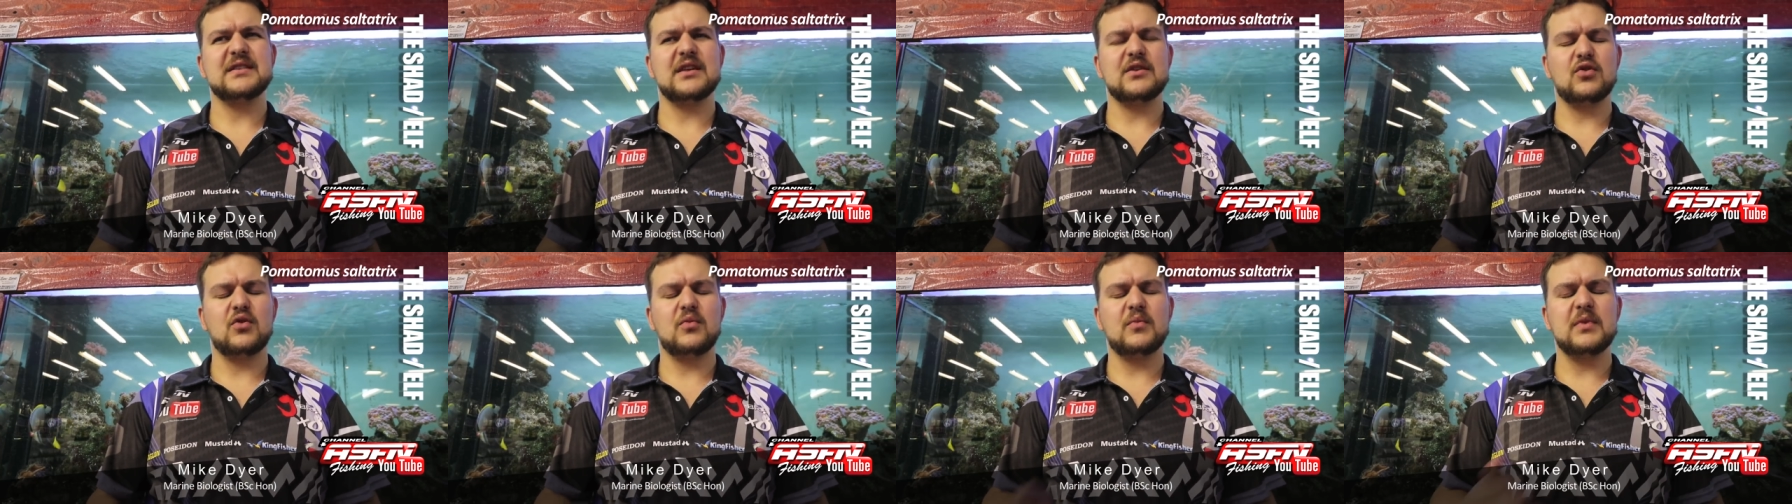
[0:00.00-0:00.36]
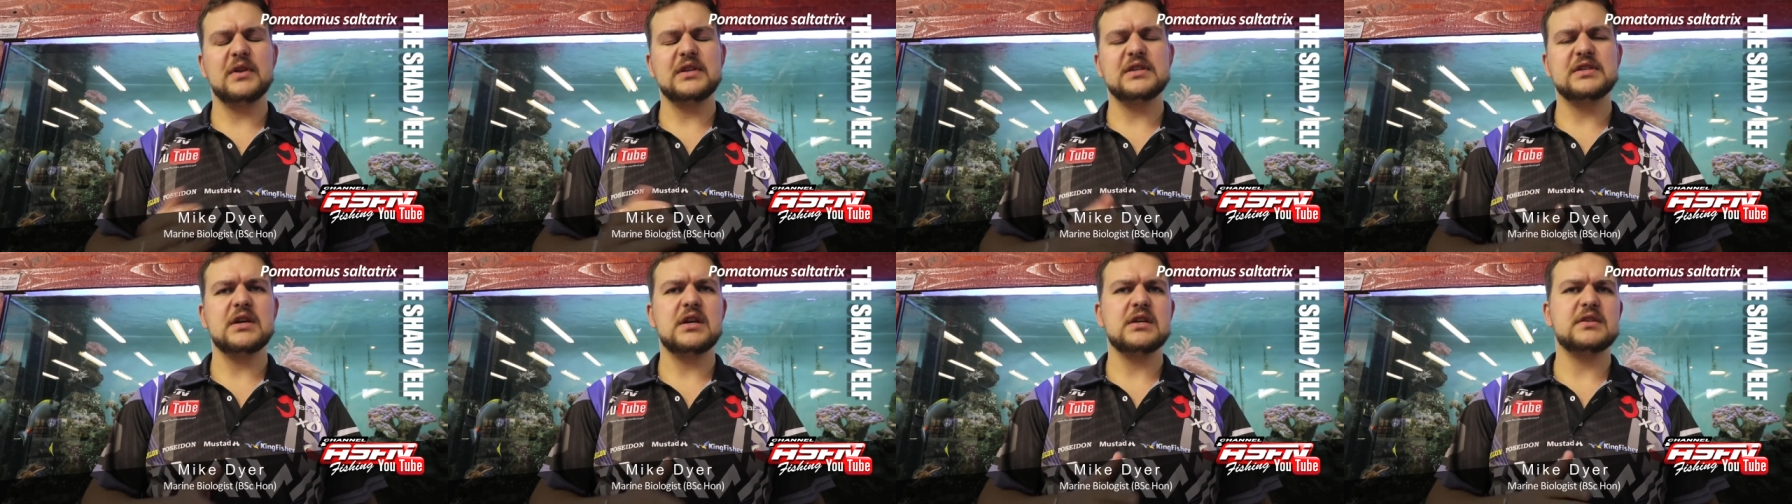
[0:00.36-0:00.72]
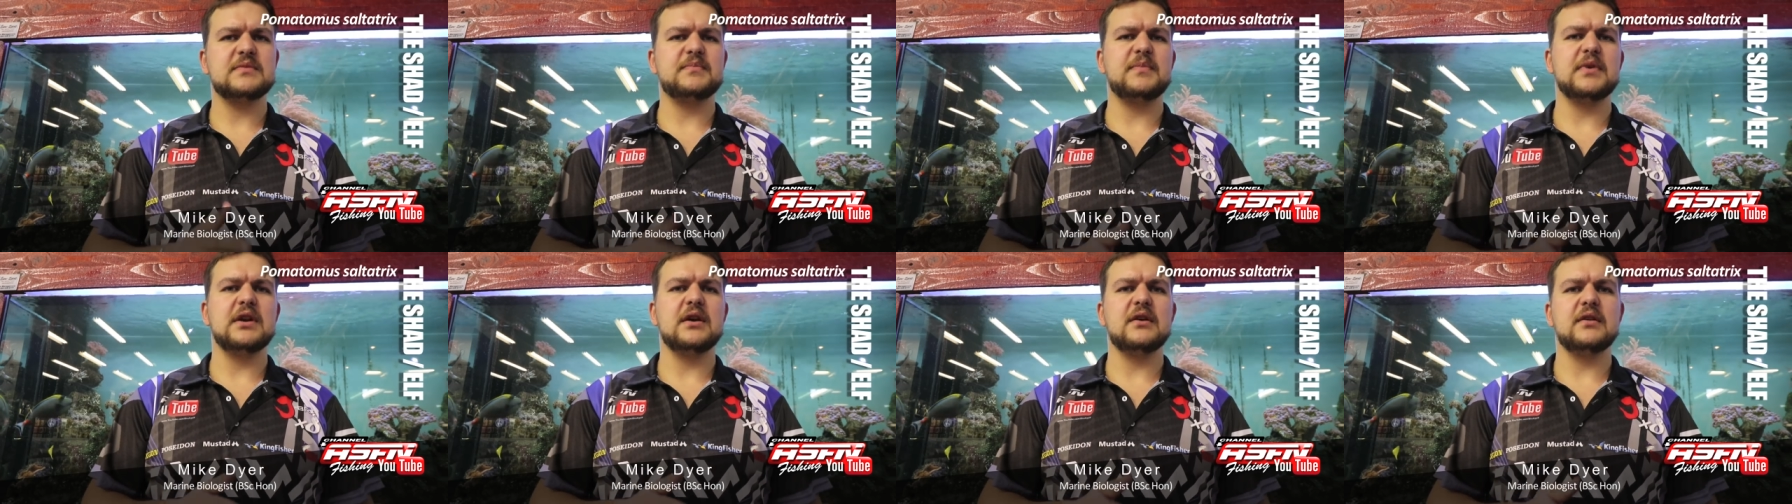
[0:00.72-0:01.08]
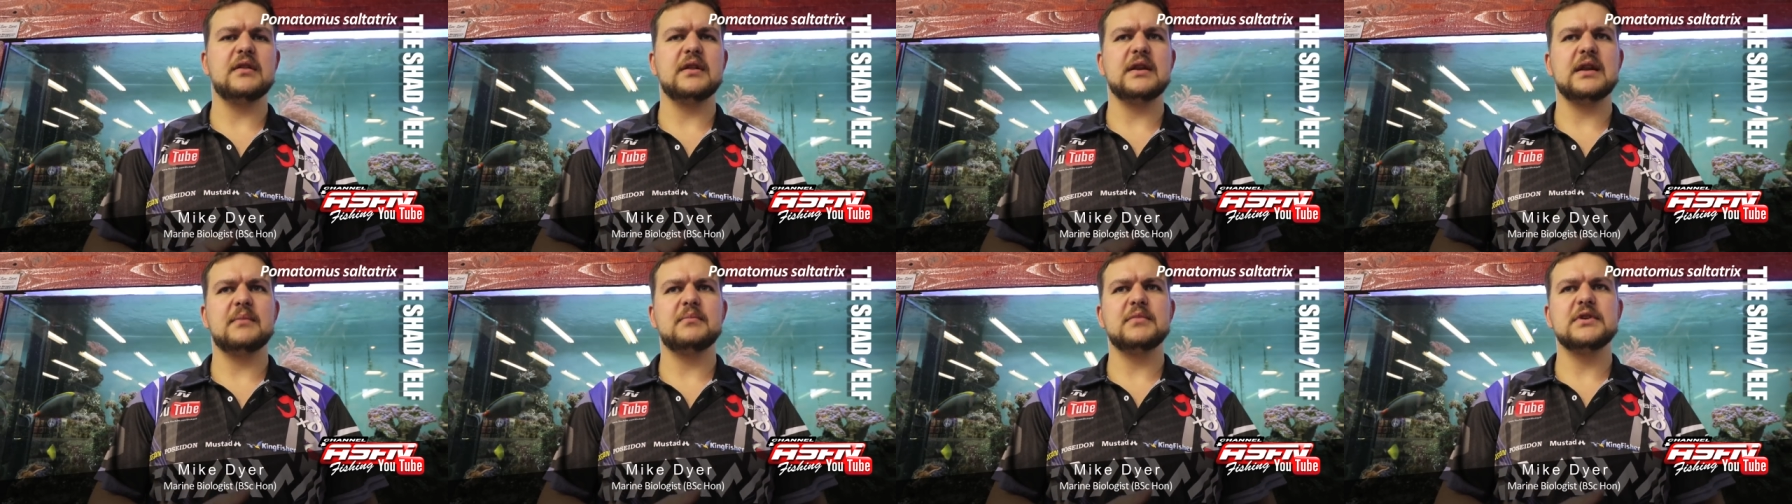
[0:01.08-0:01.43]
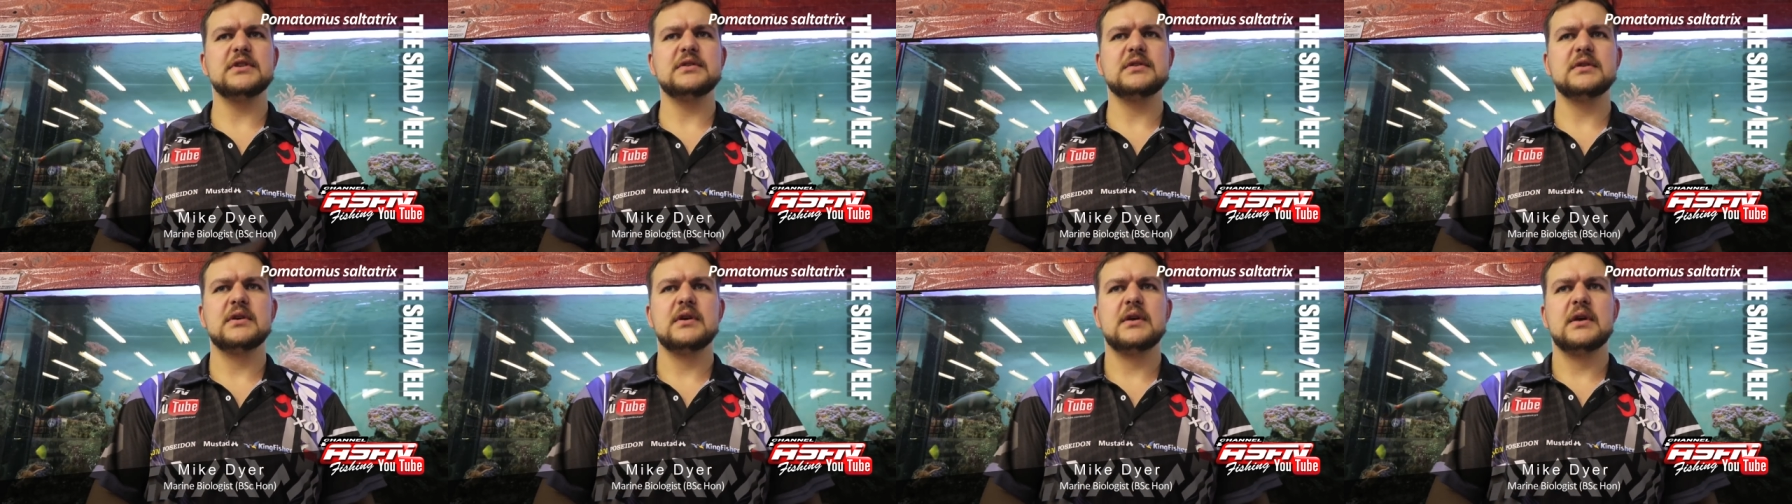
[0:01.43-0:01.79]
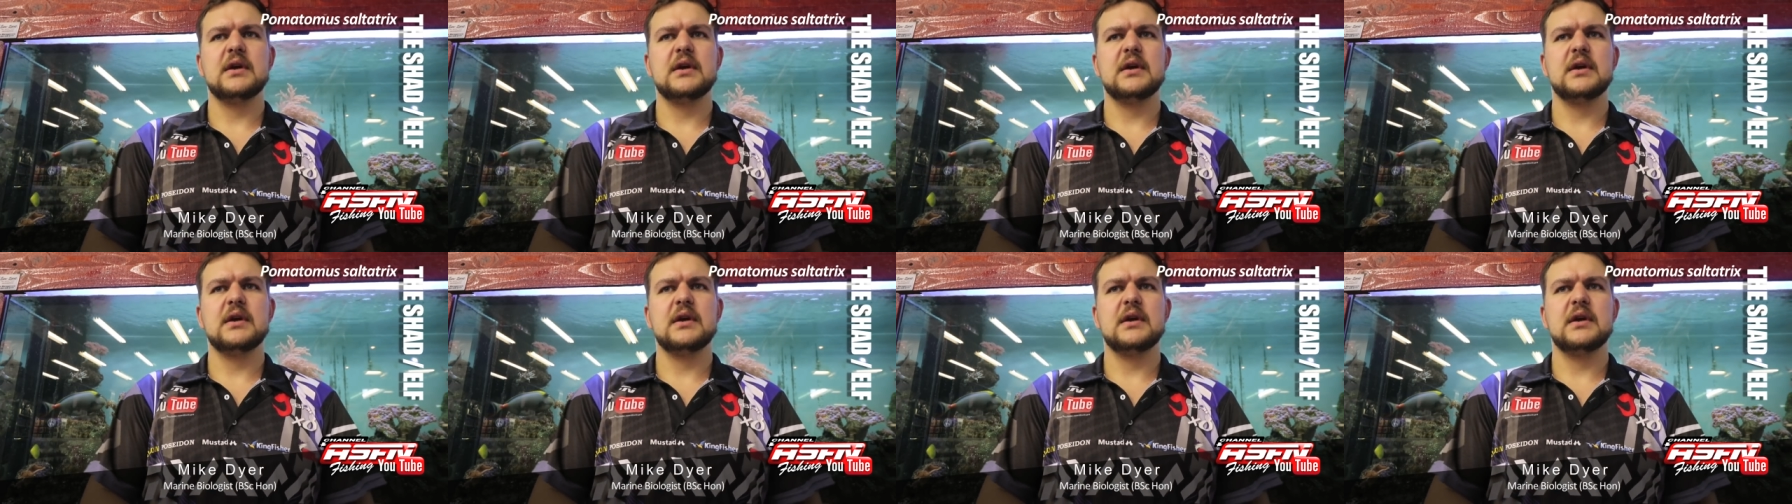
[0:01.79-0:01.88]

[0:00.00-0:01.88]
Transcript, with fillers: they're normally just below the numbers.